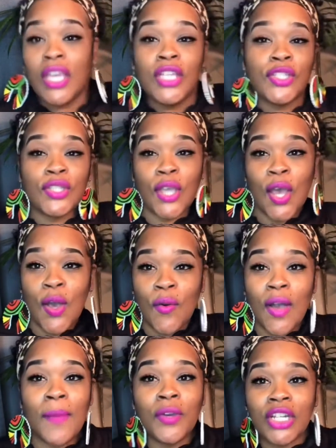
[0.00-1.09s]
So
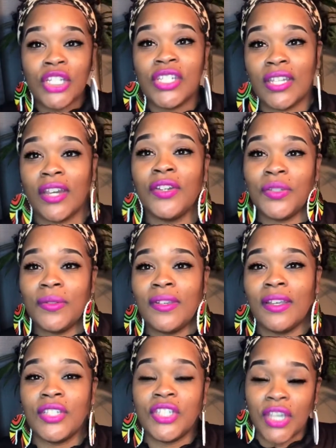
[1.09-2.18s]
I'm gonna share
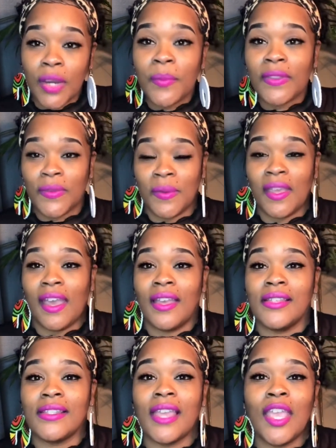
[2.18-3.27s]
with you
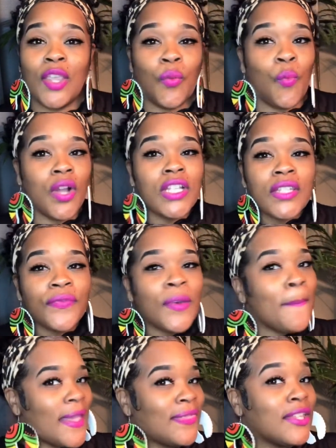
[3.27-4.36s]
guys a wonderful
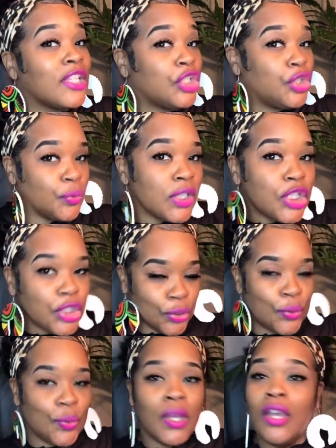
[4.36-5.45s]
method that you can do